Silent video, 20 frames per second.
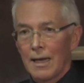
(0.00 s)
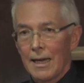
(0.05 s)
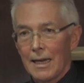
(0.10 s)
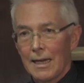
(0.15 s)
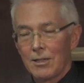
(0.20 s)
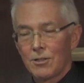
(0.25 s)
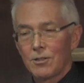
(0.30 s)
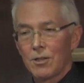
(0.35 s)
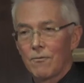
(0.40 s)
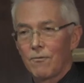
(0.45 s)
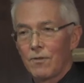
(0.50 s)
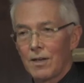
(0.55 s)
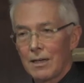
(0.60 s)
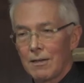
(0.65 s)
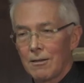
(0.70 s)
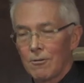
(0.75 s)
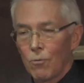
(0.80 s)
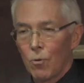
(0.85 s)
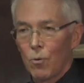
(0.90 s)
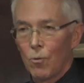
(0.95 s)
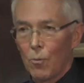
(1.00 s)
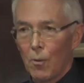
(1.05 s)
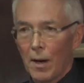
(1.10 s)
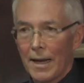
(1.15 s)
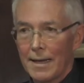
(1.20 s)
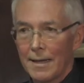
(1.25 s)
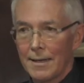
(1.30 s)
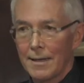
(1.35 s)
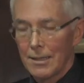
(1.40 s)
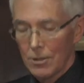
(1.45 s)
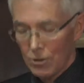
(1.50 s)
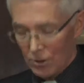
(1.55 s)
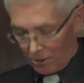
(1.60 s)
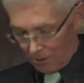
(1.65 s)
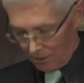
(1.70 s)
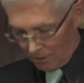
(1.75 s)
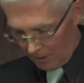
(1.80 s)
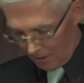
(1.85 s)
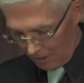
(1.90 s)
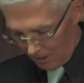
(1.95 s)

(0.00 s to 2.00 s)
intervene when it is